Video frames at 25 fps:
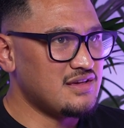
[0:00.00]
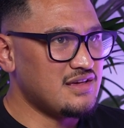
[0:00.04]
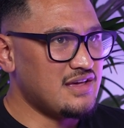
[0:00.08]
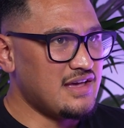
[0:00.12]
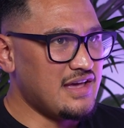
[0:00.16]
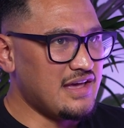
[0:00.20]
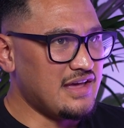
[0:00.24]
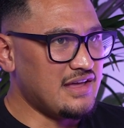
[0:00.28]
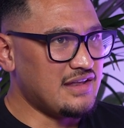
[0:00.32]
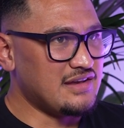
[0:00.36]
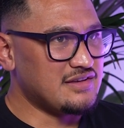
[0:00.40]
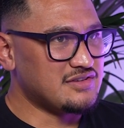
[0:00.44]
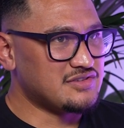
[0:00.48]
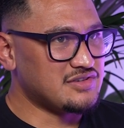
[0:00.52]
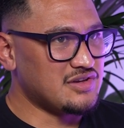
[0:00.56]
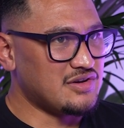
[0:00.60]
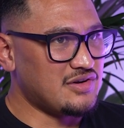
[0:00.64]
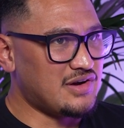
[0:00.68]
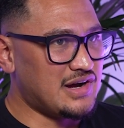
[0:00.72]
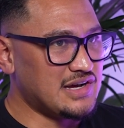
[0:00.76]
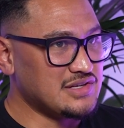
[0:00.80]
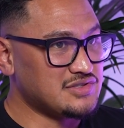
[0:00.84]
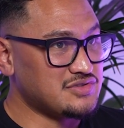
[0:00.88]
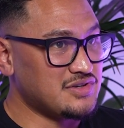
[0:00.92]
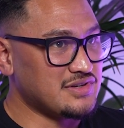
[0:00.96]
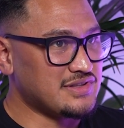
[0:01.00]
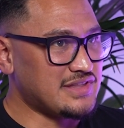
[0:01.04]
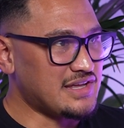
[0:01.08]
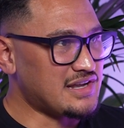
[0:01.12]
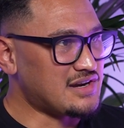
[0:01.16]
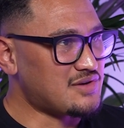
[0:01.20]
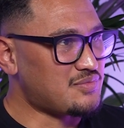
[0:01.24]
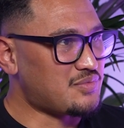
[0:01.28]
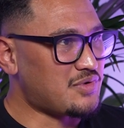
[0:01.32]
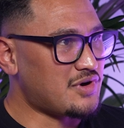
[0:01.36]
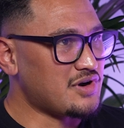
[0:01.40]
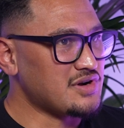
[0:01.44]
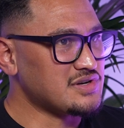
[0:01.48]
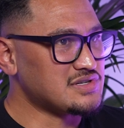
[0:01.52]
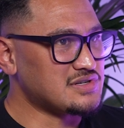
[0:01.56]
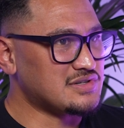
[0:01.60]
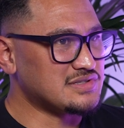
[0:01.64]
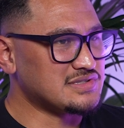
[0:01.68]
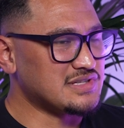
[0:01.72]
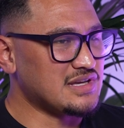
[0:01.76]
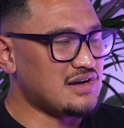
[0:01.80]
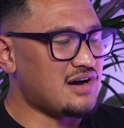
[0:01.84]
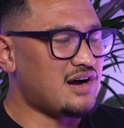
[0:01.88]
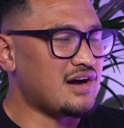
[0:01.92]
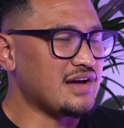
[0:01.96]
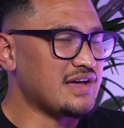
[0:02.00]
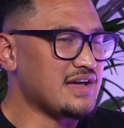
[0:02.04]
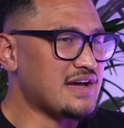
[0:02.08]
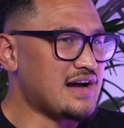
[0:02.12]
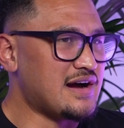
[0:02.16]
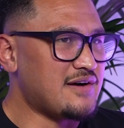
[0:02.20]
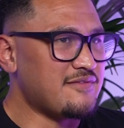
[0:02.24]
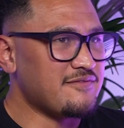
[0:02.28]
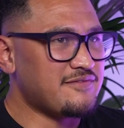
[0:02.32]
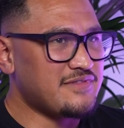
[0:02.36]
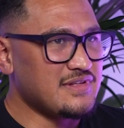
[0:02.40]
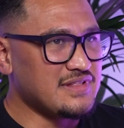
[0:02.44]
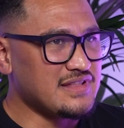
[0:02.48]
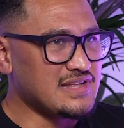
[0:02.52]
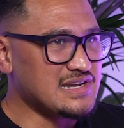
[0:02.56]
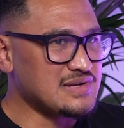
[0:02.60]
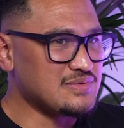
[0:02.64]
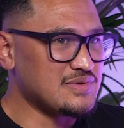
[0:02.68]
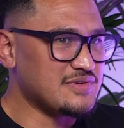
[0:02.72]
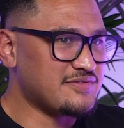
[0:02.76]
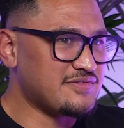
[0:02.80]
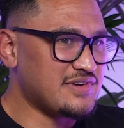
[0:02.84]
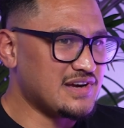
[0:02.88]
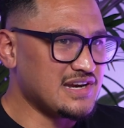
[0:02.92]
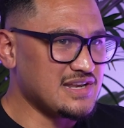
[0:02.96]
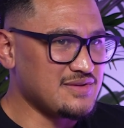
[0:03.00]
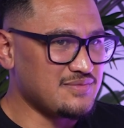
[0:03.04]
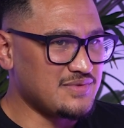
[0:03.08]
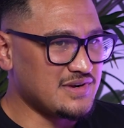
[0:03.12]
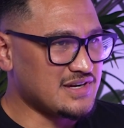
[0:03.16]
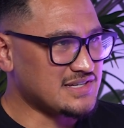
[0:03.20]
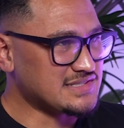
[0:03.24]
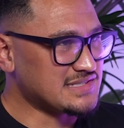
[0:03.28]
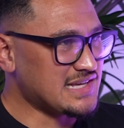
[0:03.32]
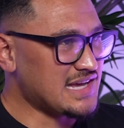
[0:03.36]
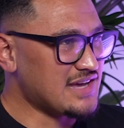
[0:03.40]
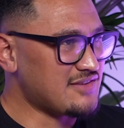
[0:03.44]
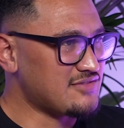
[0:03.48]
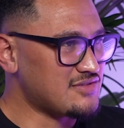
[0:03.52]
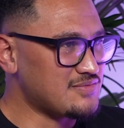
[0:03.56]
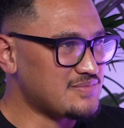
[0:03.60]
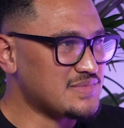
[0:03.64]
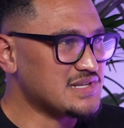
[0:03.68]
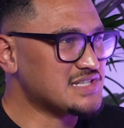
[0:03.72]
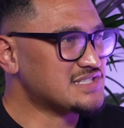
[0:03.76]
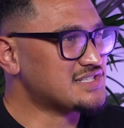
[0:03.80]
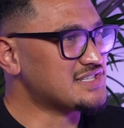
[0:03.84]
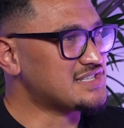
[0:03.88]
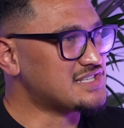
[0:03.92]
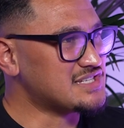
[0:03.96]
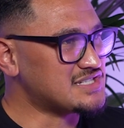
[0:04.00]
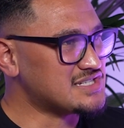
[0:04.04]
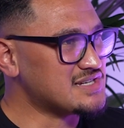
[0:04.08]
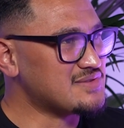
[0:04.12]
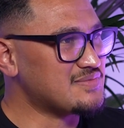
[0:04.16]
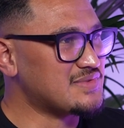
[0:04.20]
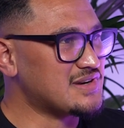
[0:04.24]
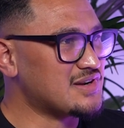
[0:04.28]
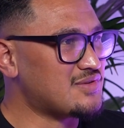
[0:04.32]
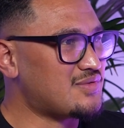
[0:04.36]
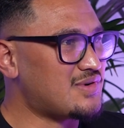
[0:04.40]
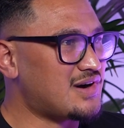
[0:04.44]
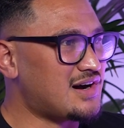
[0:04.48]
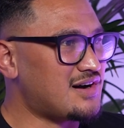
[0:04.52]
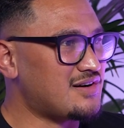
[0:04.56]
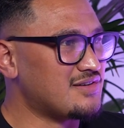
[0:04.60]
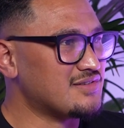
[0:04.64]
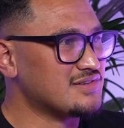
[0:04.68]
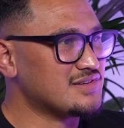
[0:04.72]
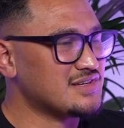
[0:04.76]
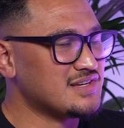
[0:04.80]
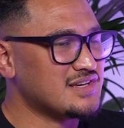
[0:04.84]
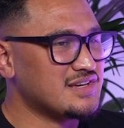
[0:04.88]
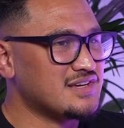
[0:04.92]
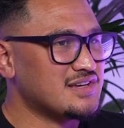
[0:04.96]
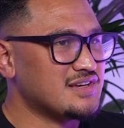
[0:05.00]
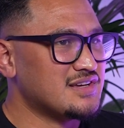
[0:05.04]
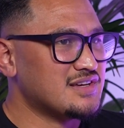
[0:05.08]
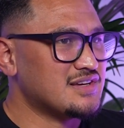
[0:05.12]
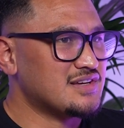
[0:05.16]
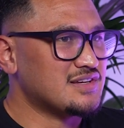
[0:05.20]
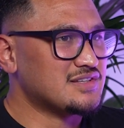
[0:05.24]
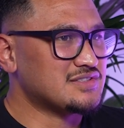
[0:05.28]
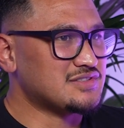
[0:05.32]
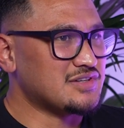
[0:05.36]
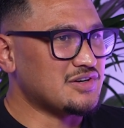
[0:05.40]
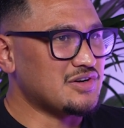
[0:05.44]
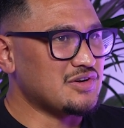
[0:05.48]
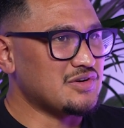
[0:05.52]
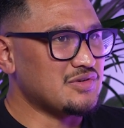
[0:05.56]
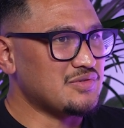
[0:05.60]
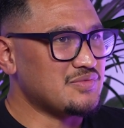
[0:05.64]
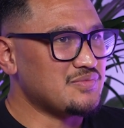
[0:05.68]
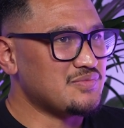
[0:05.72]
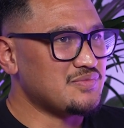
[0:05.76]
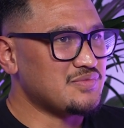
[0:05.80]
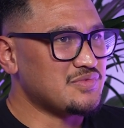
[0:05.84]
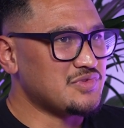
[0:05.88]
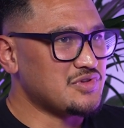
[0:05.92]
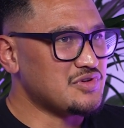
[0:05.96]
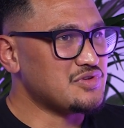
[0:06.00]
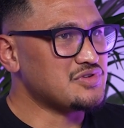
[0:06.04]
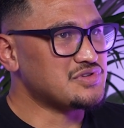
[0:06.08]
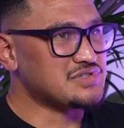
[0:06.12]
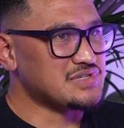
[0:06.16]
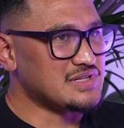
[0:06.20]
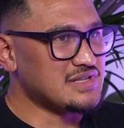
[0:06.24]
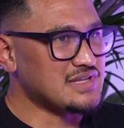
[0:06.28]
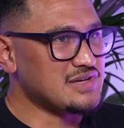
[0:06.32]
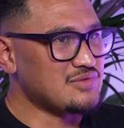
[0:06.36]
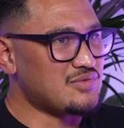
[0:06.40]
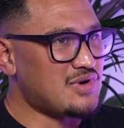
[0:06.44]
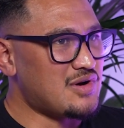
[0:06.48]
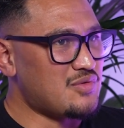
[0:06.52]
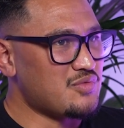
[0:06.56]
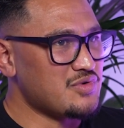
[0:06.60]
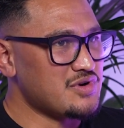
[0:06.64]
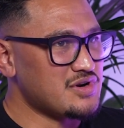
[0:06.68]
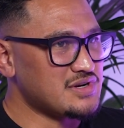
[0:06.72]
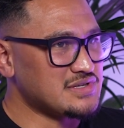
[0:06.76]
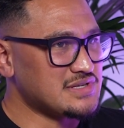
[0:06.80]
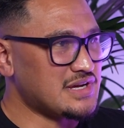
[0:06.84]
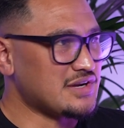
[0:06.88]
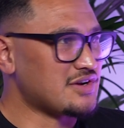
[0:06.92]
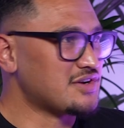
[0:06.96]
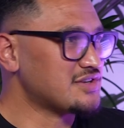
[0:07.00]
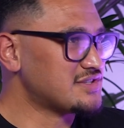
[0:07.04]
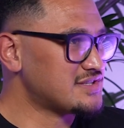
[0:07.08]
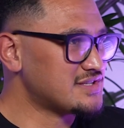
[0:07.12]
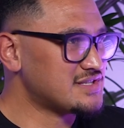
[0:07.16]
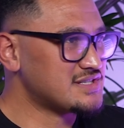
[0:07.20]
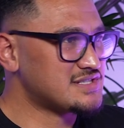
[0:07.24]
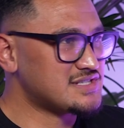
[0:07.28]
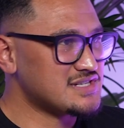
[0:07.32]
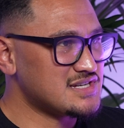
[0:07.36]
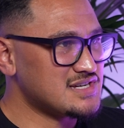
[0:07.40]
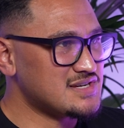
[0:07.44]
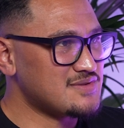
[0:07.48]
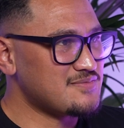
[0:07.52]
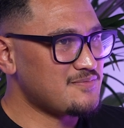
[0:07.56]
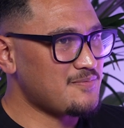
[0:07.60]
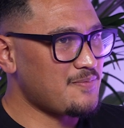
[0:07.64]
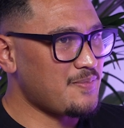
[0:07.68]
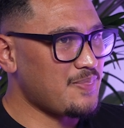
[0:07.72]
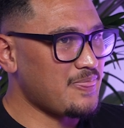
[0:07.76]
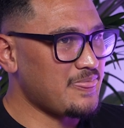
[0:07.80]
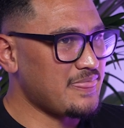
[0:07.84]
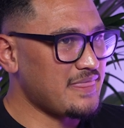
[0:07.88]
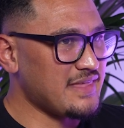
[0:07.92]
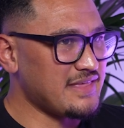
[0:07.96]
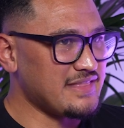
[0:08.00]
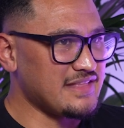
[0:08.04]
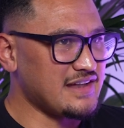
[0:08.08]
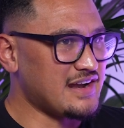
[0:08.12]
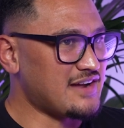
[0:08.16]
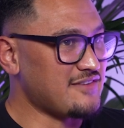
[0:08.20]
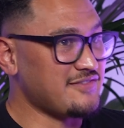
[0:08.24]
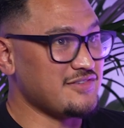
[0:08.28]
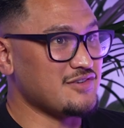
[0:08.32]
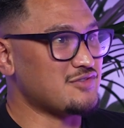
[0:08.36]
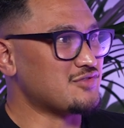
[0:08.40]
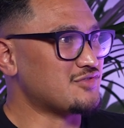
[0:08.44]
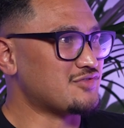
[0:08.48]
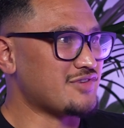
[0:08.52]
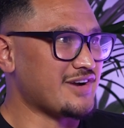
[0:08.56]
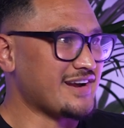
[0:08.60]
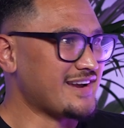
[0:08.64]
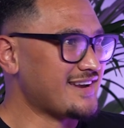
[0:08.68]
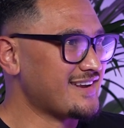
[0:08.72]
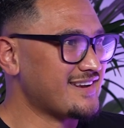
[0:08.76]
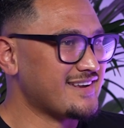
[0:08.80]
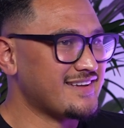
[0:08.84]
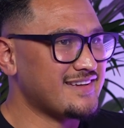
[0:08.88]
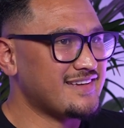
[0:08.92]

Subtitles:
And so I took that approach. I was like, oh yeah, I'm feeling a bit funny because I haven't been to the gym in a while. So usually what works, I go to the gym and then I feel great.